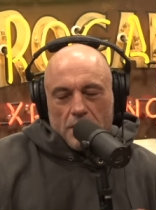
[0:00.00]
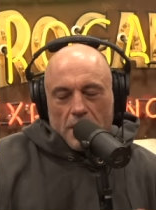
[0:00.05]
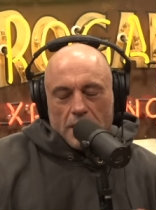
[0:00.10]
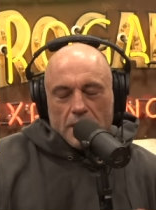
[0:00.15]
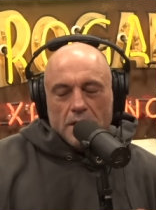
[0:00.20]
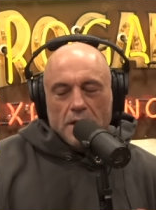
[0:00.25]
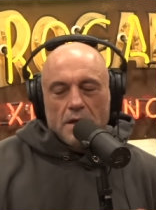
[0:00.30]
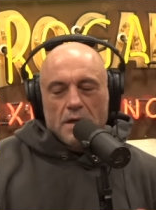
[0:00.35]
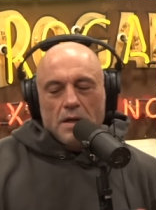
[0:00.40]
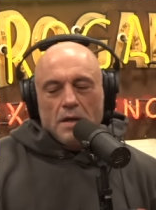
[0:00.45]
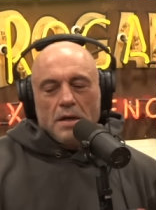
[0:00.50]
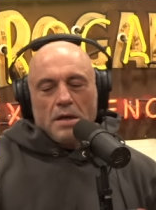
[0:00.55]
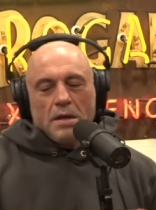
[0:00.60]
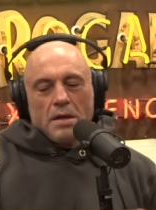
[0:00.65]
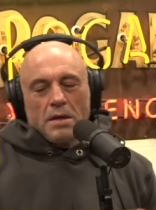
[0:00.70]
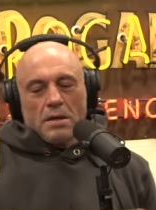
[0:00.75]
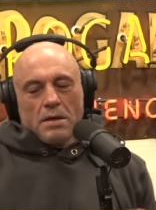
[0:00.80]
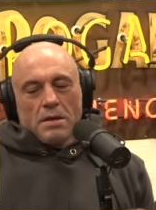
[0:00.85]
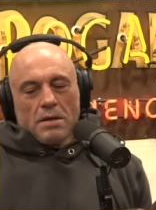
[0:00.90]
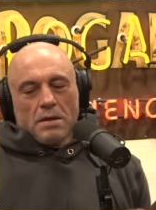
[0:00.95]
Like,
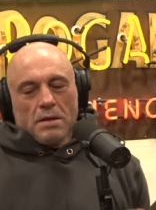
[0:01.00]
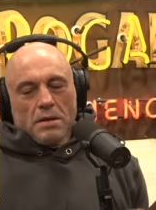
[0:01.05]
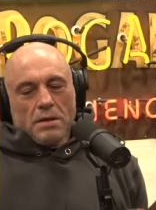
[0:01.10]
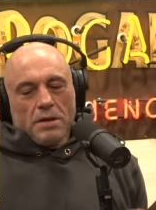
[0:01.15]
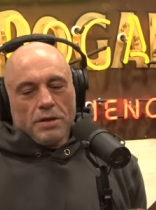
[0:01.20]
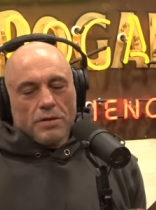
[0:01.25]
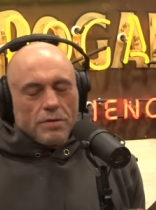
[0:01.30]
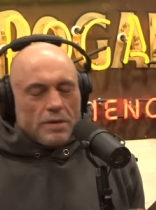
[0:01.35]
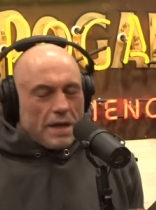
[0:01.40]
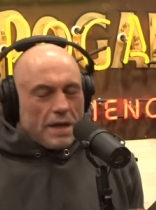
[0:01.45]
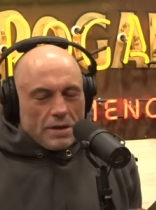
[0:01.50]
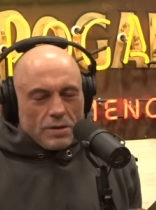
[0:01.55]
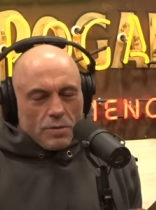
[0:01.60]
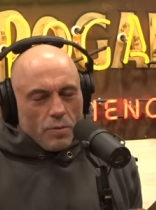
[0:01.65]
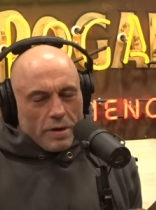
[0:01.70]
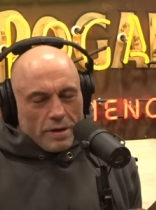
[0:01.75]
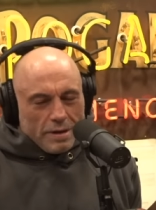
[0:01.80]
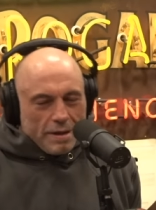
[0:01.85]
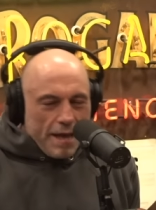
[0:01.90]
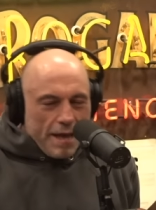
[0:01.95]
you're allowed to
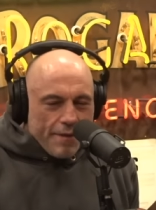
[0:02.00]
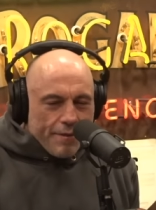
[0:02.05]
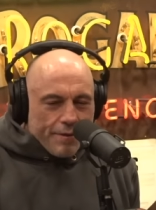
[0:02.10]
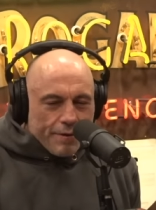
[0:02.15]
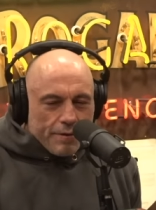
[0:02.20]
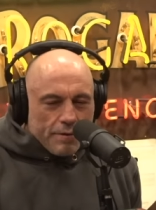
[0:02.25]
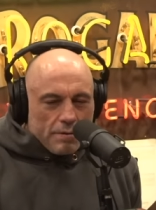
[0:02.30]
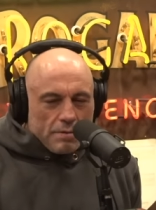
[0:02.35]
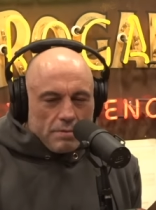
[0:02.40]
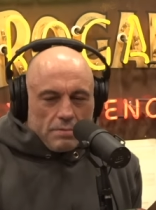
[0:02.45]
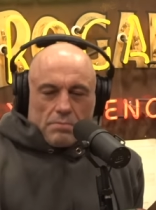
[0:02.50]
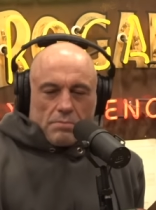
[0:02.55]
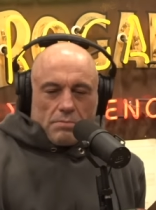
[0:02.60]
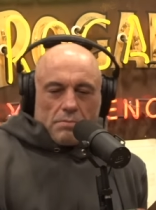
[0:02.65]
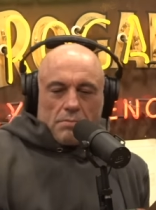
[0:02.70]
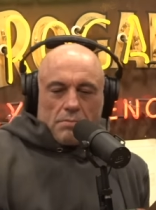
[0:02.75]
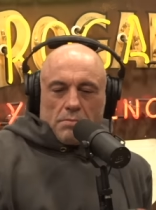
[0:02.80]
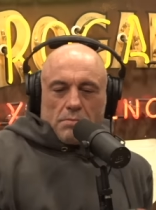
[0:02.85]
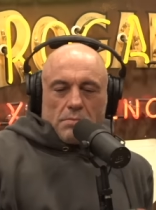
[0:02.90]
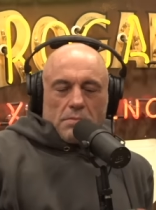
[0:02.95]
wear leather.
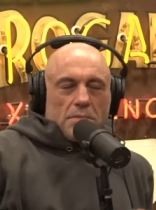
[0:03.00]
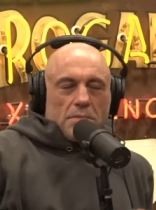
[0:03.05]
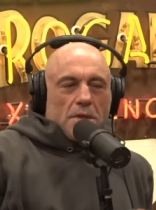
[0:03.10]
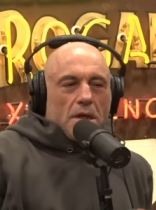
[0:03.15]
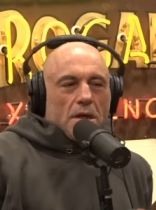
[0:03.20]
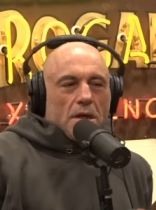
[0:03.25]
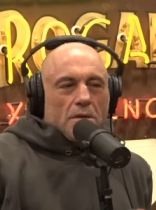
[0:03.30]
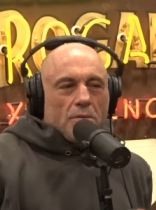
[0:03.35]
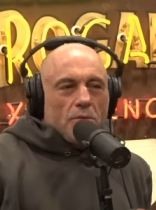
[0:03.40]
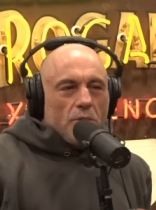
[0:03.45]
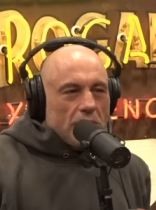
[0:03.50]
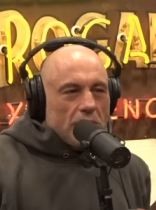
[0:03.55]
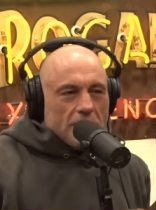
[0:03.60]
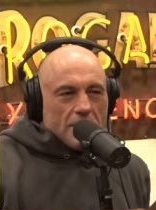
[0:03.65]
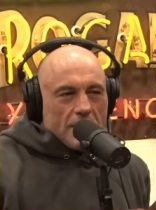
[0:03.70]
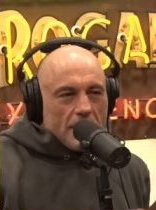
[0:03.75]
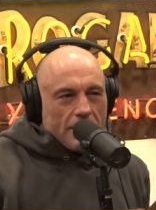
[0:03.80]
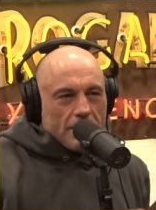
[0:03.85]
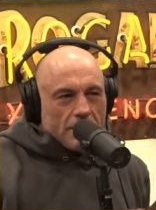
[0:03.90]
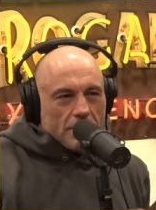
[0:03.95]
Right. Like, what
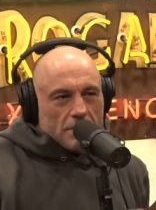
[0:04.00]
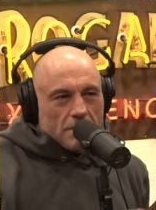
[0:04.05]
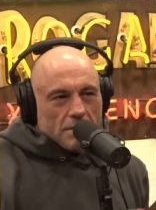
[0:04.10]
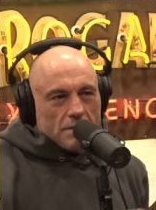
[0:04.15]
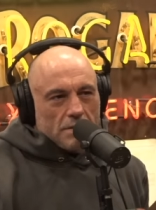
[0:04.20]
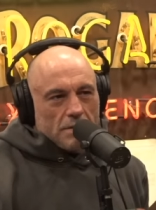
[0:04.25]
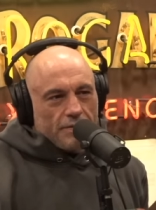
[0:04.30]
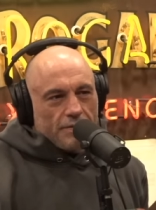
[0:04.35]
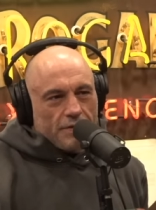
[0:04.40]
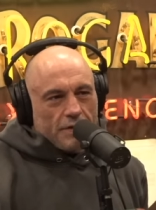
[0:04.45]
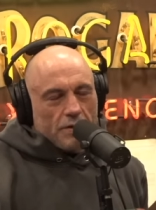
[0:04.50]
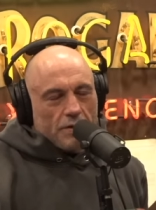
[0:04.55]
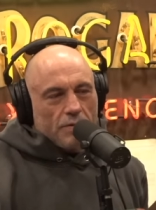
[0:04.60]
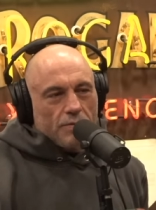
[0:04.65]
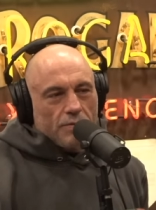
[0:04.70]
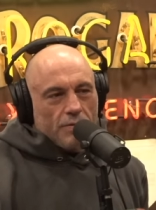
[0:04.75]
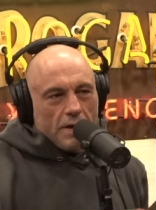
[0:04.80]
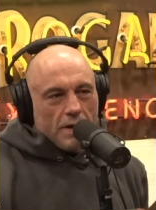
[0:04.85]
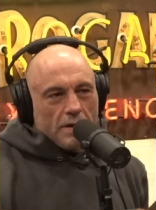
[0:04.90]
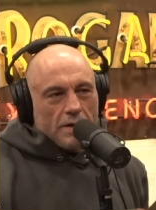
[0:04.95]
is leather? If
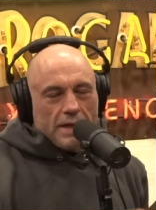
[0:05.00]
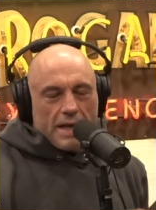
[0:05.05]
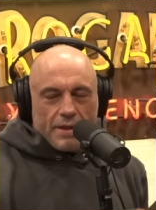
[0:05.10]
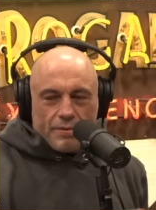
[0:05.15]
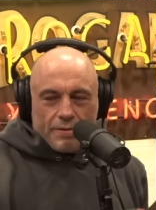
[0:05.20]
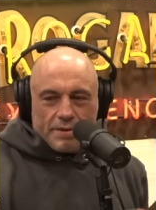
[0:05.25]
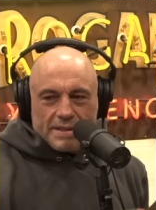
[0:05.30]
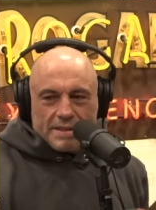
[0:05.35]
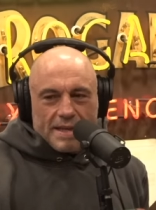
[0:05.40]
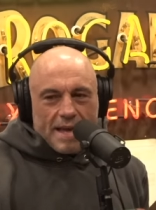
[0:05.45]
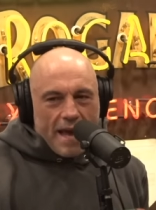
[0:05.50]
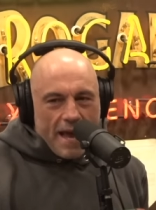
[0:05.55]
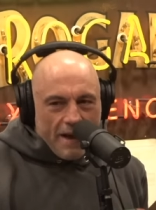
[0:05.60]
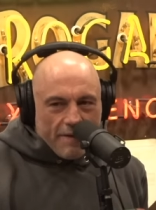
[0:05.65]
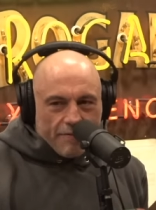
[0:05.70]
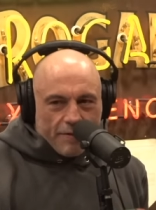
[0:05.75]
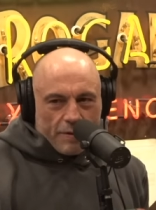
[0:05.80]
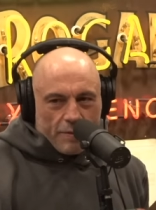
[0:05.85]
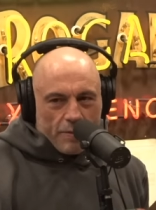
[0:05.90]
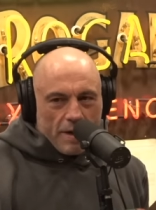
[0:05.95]
you're leather is
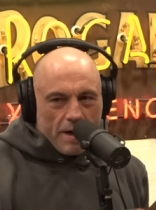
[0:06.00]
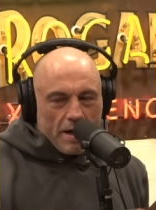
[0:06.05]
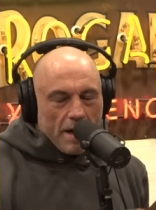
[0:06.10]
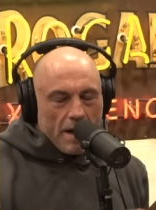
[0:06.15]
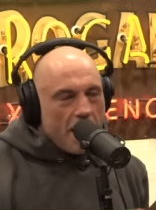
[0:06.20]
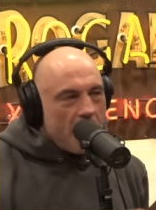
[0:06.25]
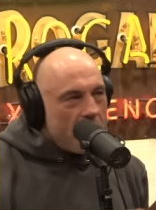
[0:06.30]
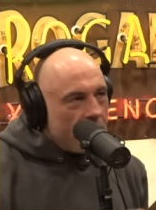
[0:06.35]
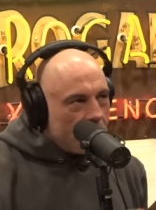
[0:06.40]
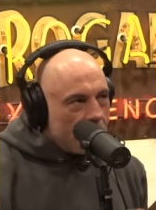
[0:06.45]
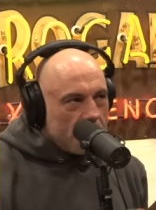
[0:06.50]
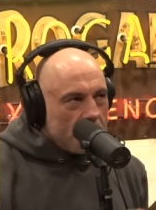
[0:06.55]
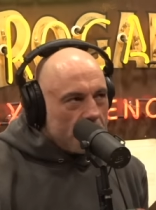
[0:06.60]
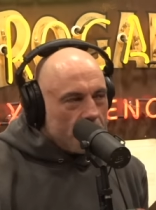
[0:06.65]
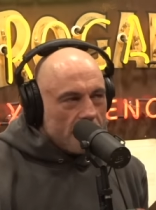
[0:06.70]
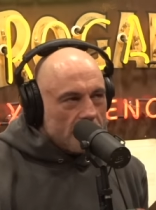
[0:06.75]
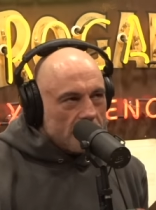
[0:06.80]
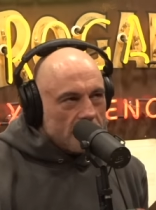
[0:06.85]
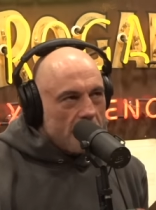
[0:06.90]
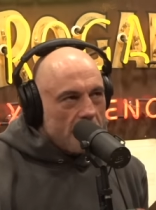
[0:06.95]
everywhere. Everybody
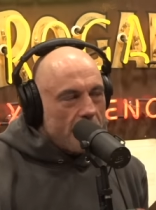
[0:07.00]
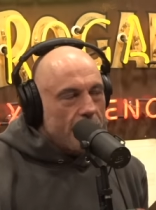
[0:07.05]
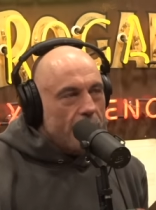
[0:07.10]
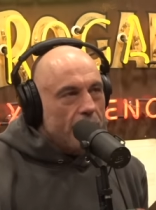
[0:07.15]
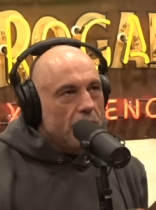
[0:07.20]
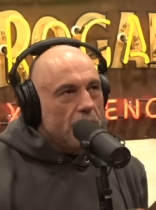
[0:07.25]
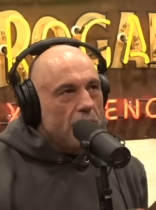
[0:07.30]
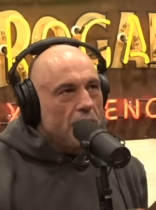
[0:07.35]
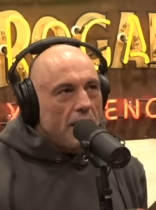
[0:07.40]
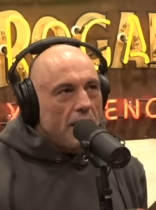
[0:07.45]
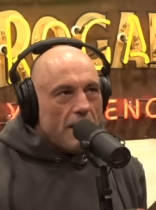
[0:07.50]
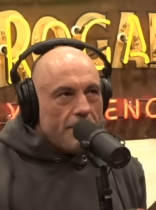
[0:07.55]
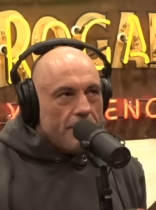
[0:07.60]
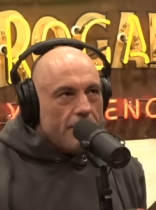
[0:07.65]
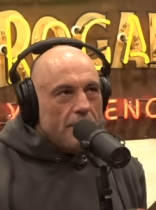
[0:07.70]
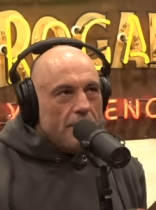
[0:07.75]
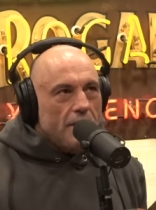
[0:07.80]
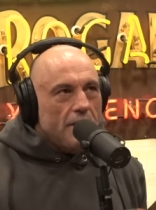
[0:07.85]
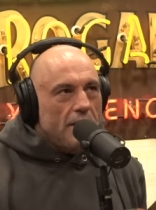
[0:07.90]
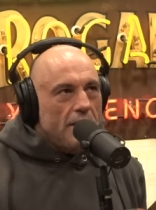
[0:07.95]
wears leather. It's
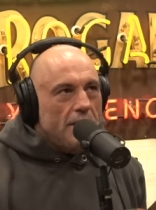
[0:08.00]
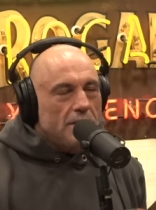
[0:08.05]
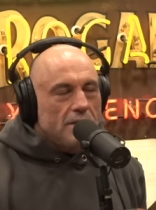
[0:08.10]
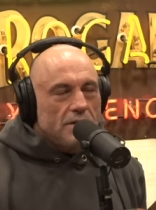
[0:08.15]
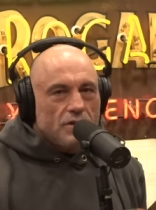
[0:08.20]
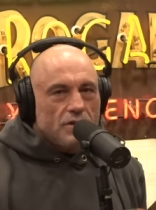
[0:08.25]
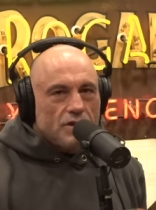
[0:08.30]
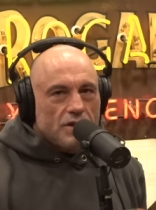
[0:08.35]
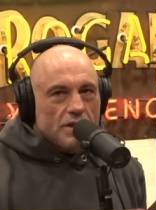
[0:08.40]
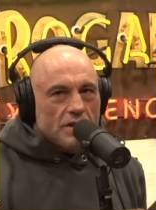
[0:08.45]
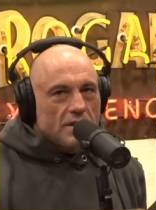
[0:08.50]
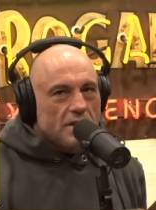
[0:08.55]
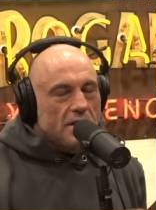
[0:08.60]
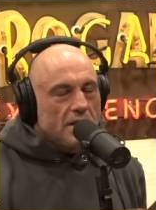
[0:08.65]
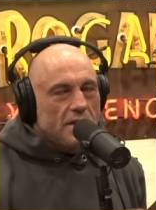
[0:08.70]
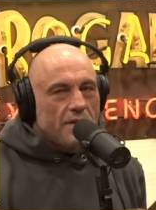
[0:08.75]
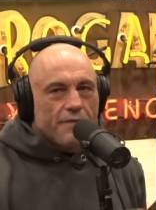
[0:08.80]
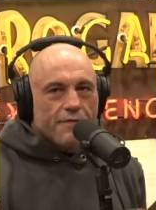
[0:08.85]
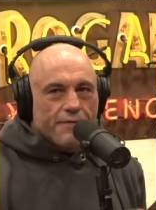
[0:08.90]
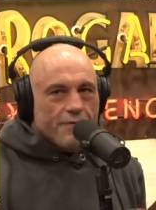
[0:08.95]
leather is
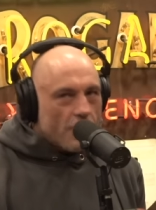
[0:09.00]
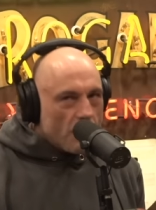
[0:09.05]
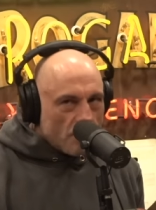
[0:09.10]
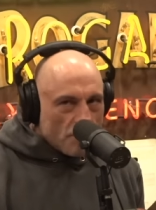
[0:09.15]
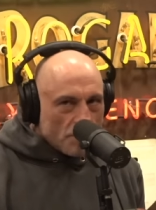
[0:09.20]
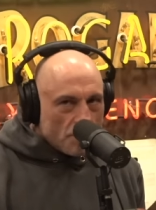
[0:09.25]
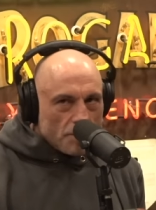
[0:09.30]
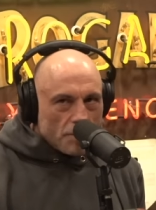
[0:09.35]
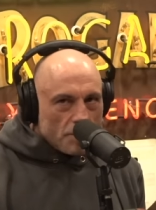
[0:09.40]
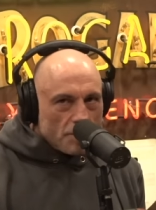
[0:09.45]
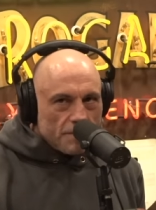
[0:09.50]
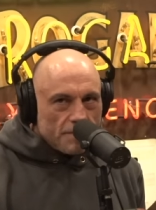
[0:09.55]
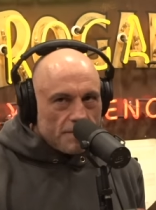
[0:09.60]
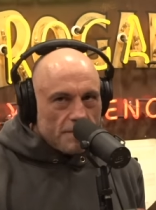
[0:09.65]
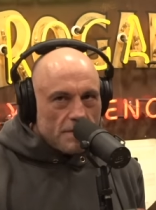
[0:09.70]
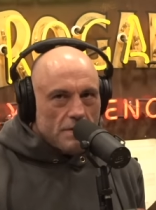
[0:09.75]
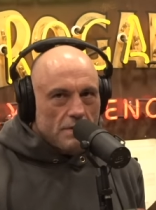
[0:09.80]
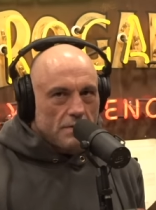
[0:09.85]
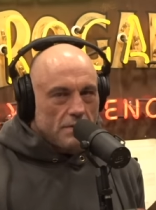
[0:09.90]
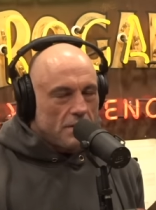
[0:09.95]
just the fur
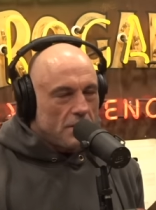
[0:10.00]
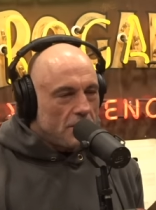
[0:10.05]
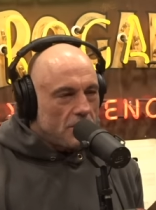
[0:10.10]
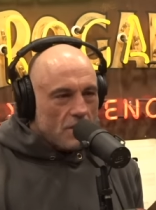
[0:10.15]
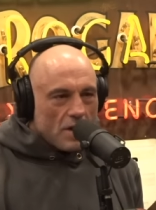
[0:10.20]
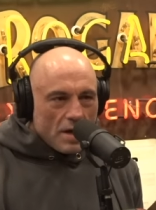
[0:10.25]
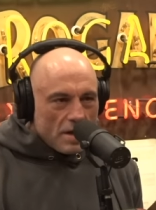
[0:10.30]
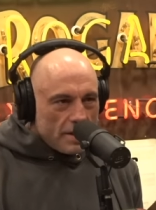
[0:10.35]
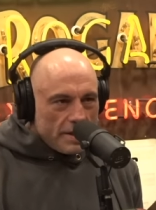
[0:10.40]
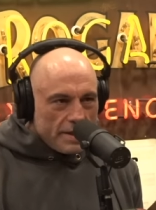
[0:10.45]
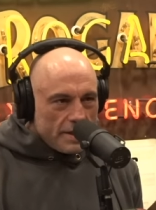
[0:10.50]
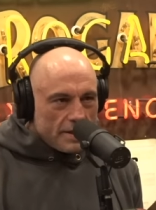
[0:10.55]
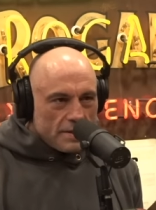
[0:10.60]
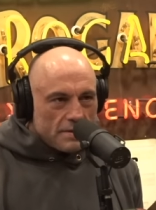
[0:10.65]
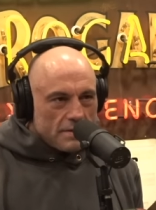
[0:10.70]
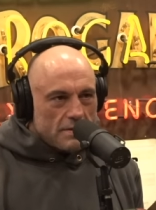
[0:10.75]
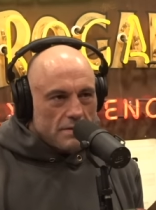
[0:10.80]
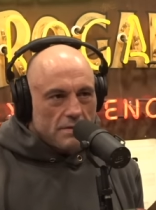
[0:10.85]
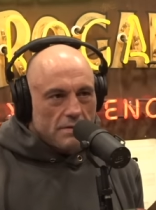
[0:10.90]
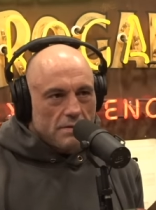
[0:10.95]
removed. That's all it
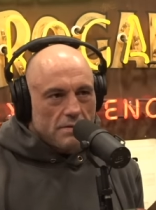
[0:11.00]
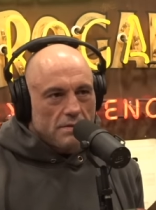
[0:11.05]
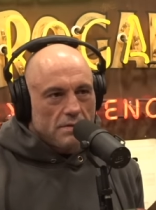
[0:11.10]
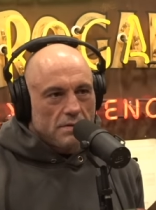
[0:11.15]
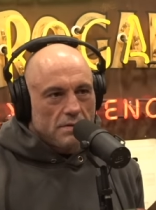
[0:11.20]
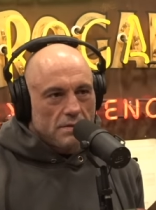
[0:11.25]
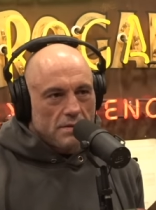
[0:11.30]
is. Right.